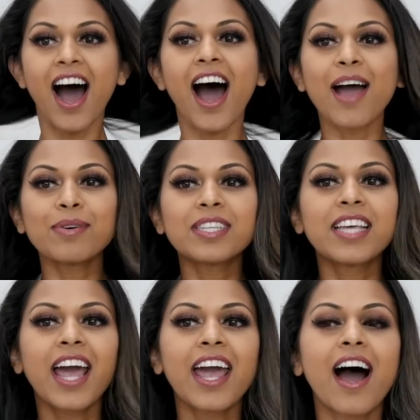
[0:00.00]
I would
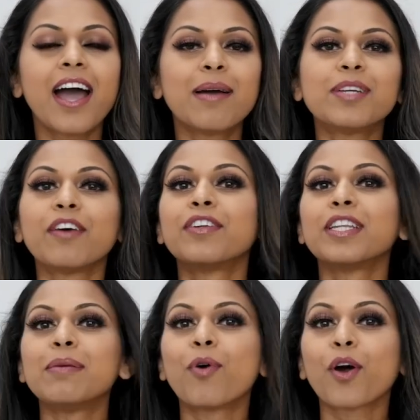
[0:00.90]
say I am
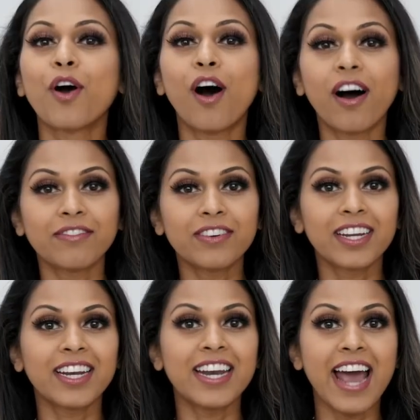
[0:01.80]
definitely more
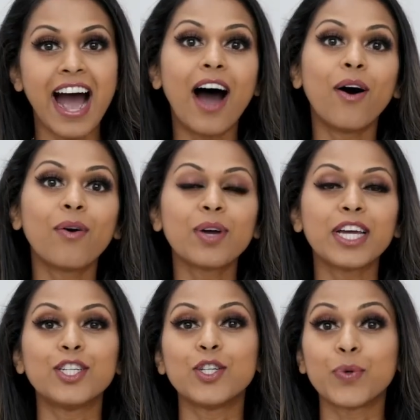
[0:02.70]
confident now
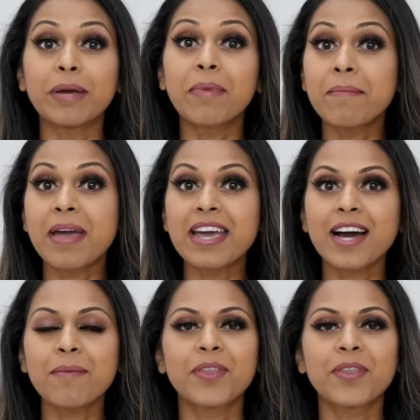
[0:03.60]
in doing my makeup